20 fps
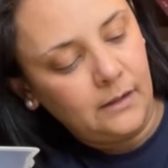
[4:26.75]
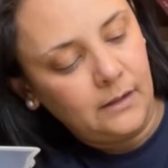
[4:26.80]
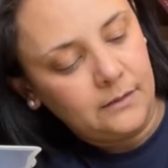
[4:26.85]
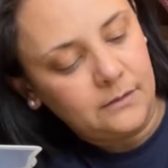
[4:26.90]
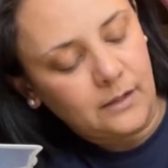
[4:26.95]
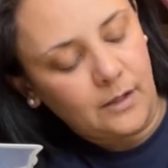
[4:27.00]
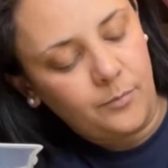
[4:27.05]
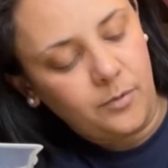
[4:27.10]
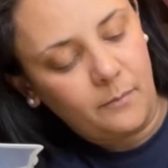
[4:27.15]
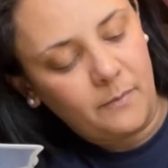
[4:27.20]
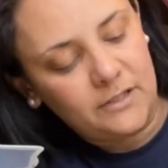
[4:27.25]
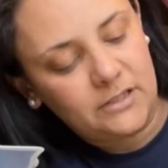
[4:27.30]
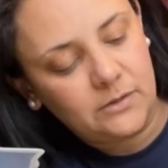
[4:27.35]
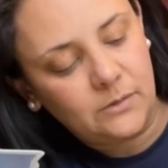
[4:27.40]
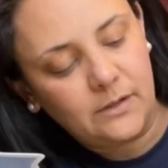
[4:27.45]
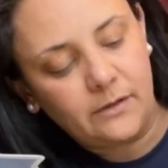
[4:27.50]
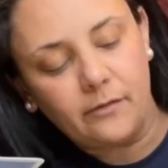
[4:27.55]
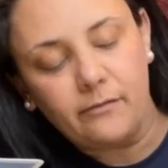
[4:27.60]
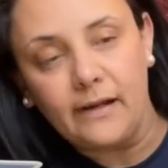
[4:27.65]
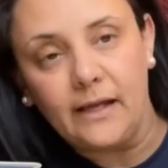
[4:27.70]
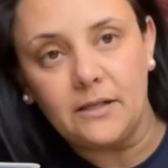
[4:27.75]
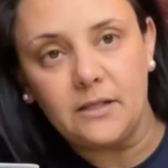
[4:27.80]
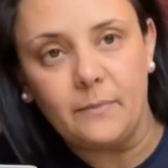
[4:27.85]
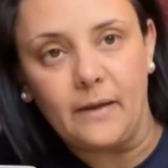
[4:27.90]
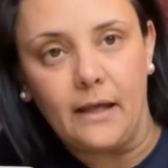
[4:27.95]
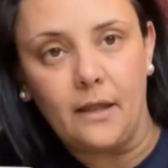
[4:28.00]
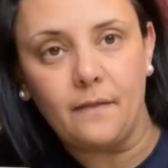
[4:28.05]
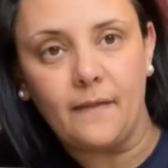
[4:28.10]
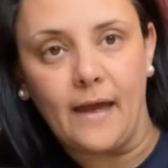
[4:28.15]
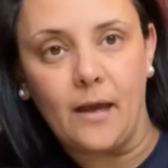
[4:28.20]
So I'll probably do it around
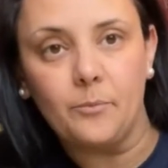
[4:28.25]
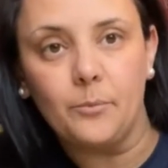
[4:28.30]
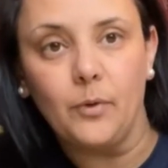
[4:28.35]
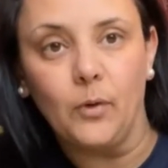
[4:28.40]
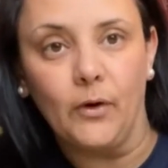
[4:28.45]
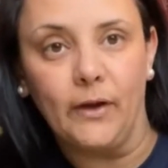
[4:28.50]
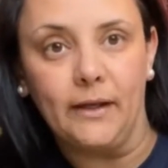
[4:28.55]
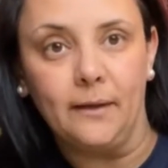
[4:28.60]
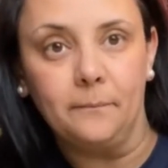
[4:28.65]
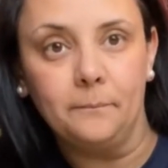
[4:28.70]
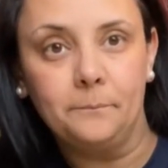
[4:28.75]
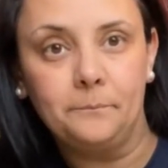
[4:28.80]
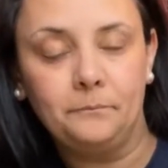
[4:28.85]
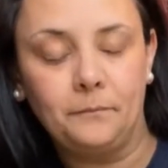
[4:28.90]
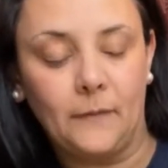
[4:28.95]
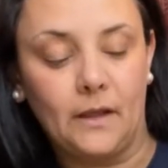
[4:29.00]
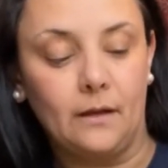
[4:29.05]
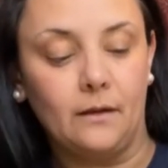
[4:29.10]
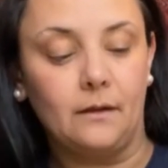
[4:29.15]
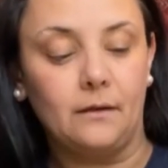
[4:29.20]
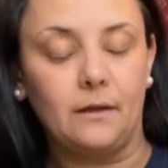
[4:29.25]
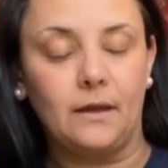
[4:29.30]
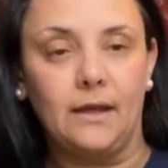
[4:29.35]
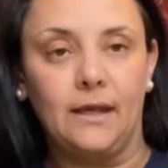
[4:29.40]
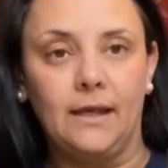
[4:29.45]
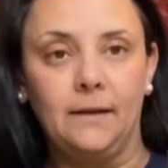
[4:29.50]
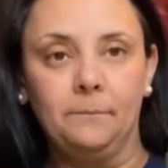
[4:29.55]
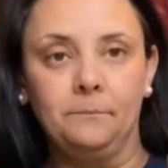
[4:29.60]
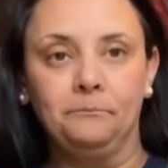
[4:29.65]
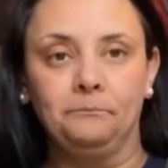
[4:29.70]
about that point. Okay,